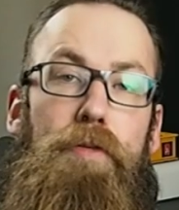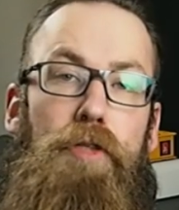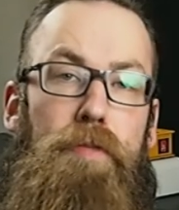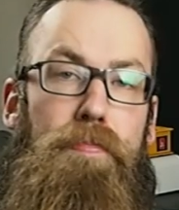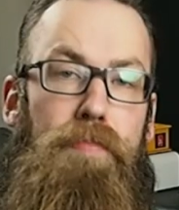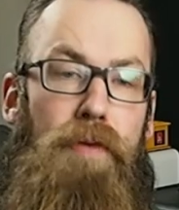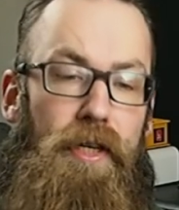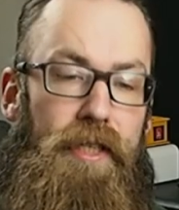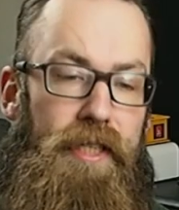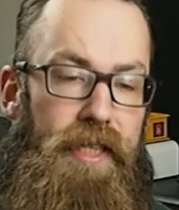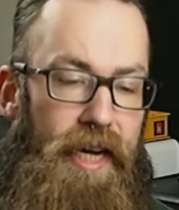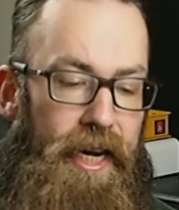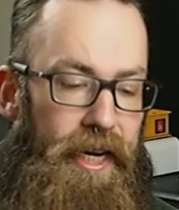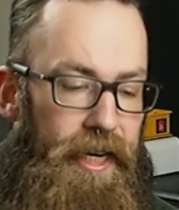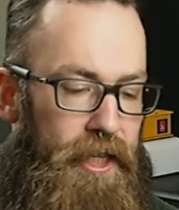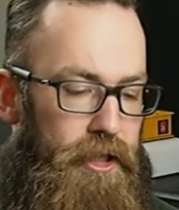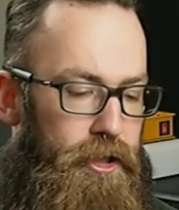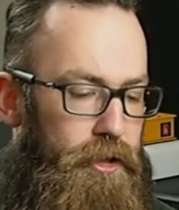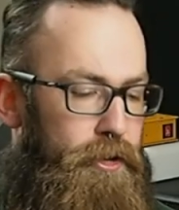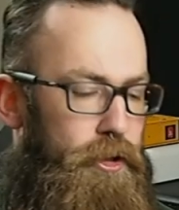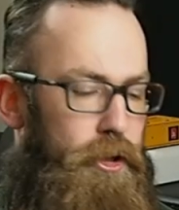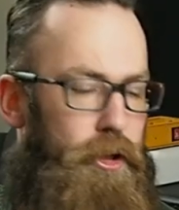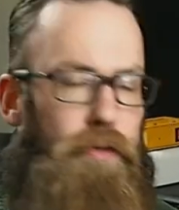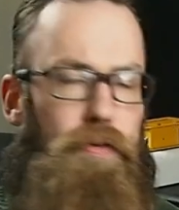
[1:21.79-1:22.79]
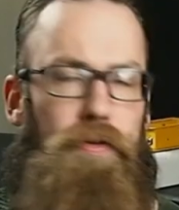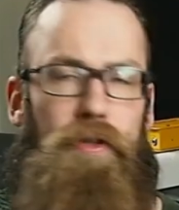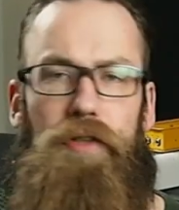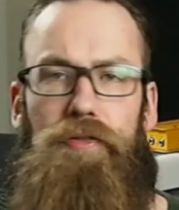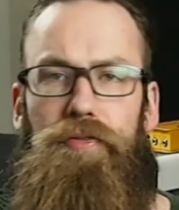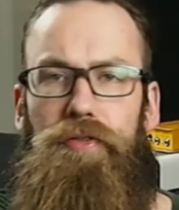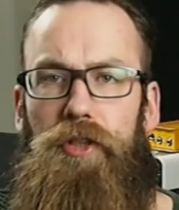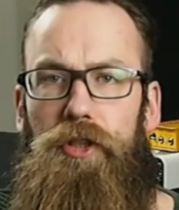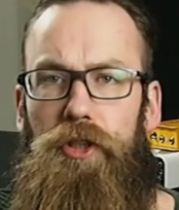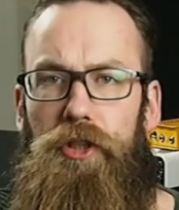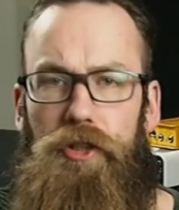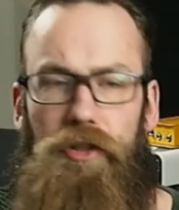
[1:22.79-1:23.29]
but yeah, that's just for the
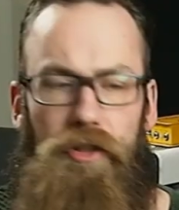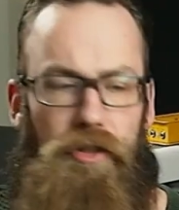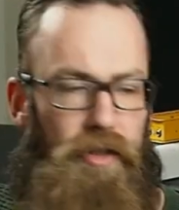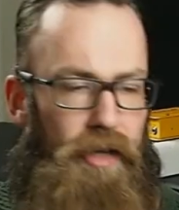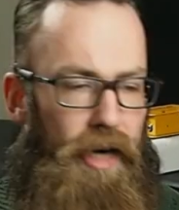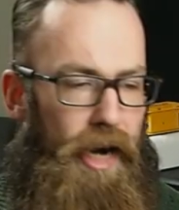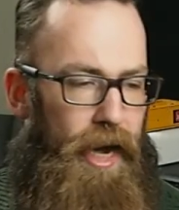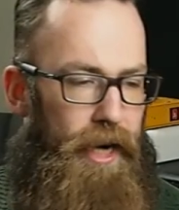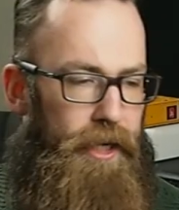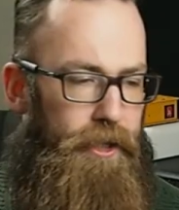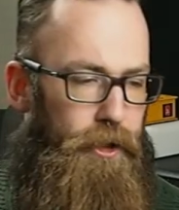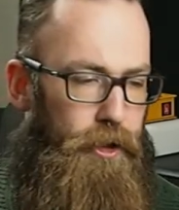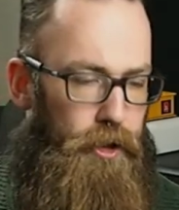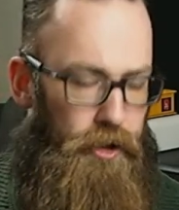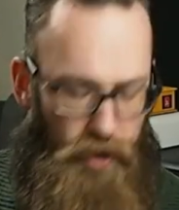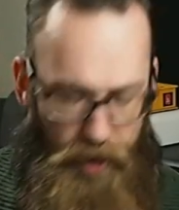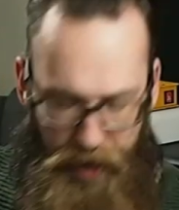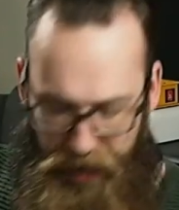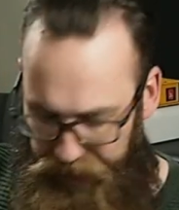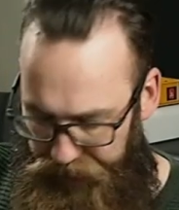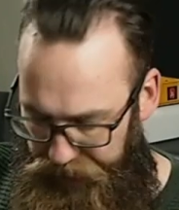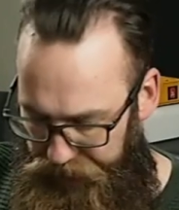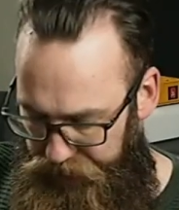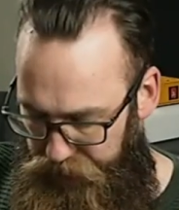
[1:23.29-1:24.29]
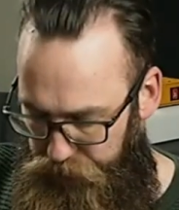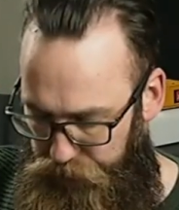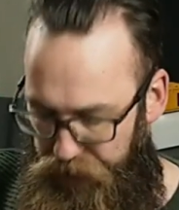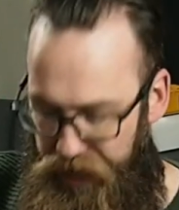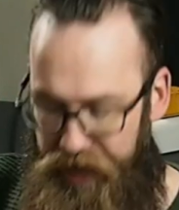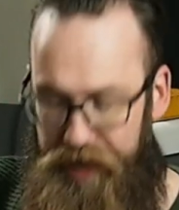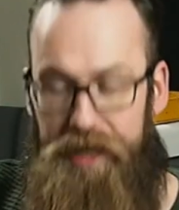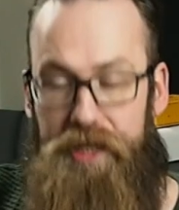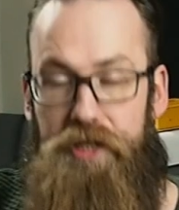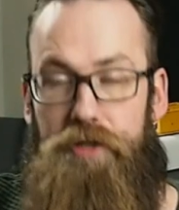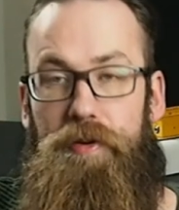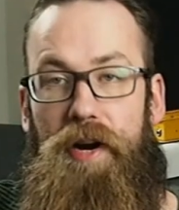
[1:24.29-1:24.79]
future. I just like it the way
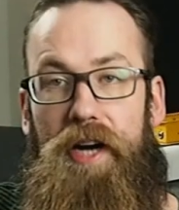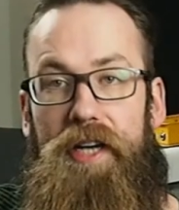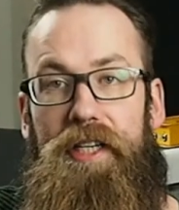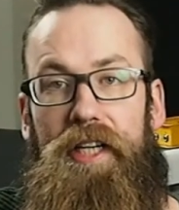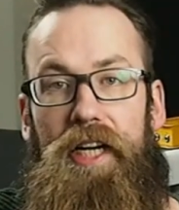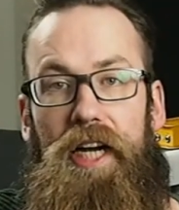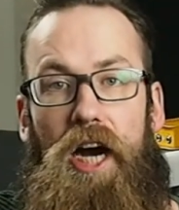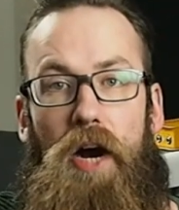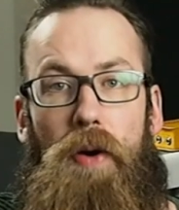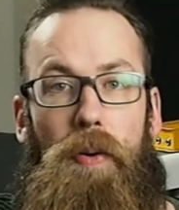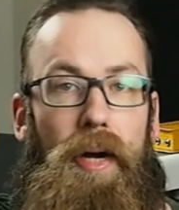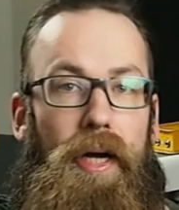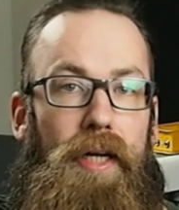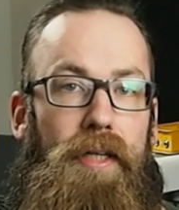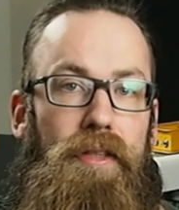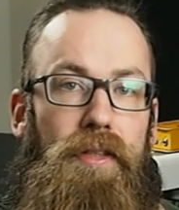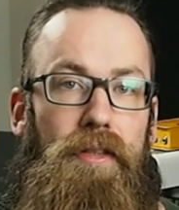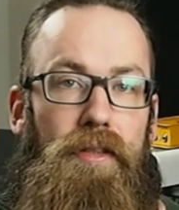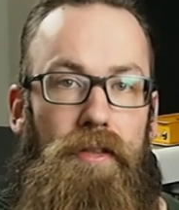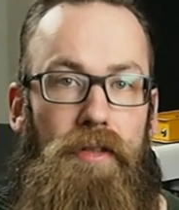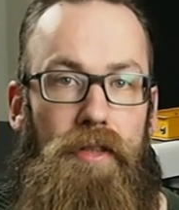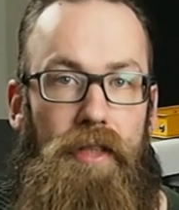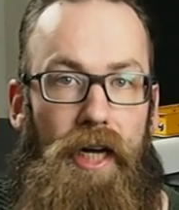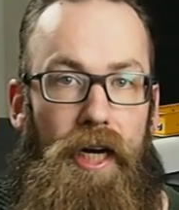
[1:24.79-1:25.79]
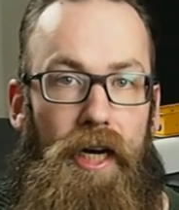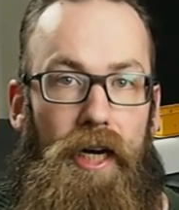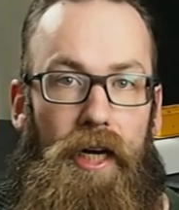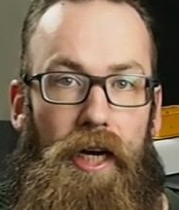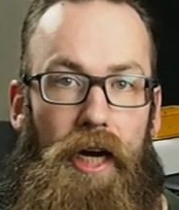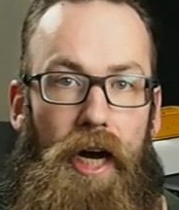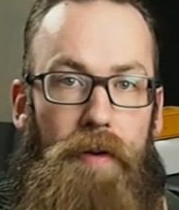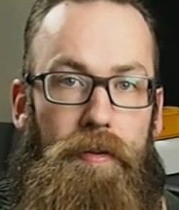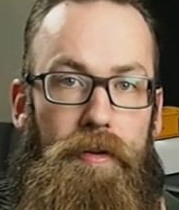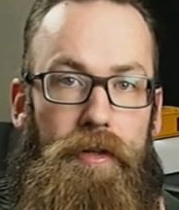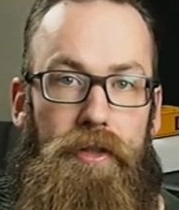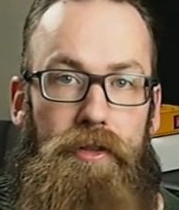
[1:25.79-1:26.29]
it is right now, and yeah,
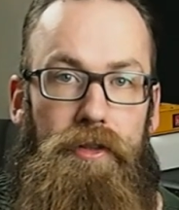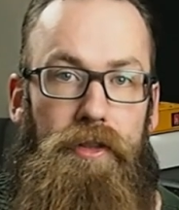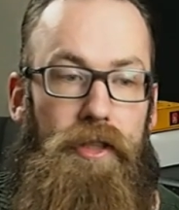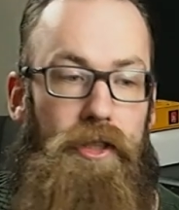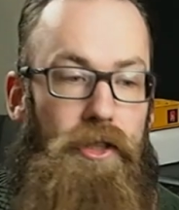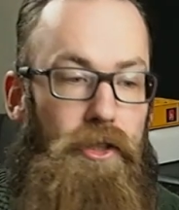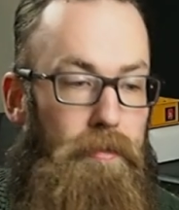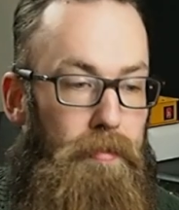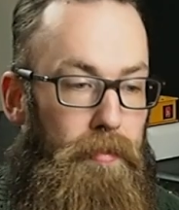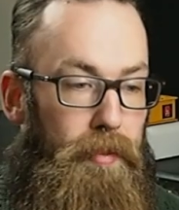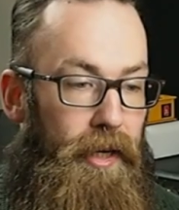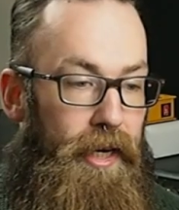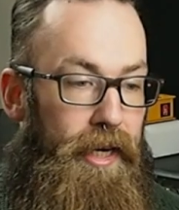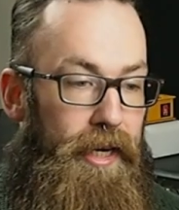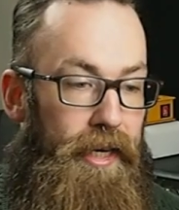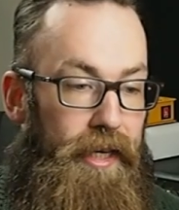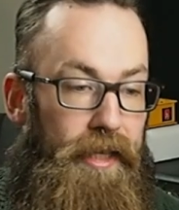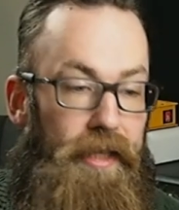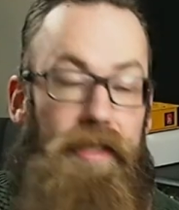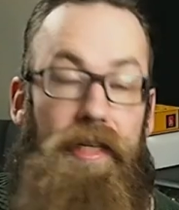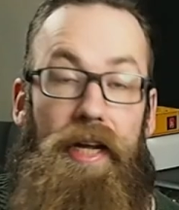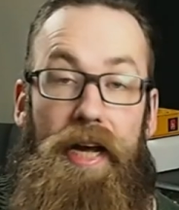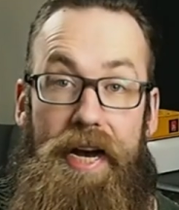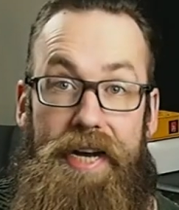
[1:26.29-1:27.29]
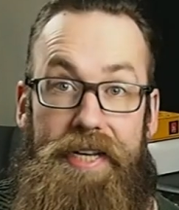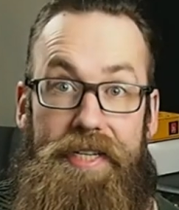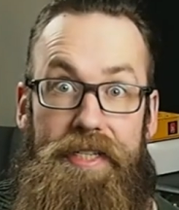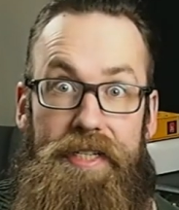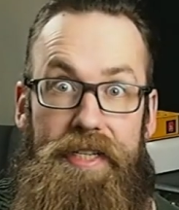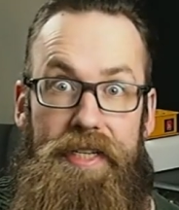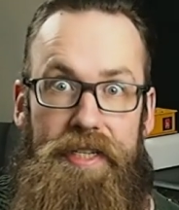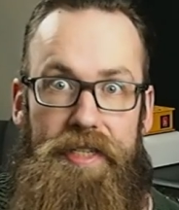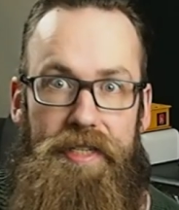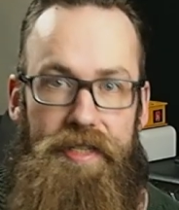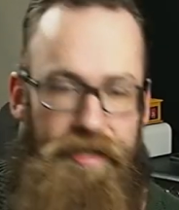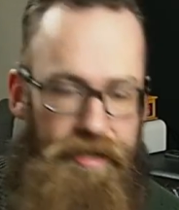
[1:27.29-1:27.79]
I will continue playing it as it
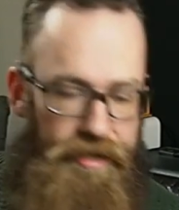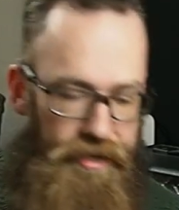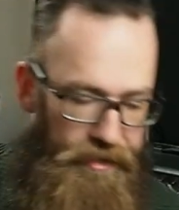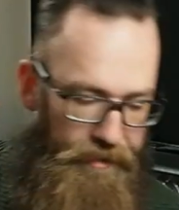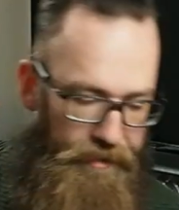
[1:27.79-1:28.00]
is.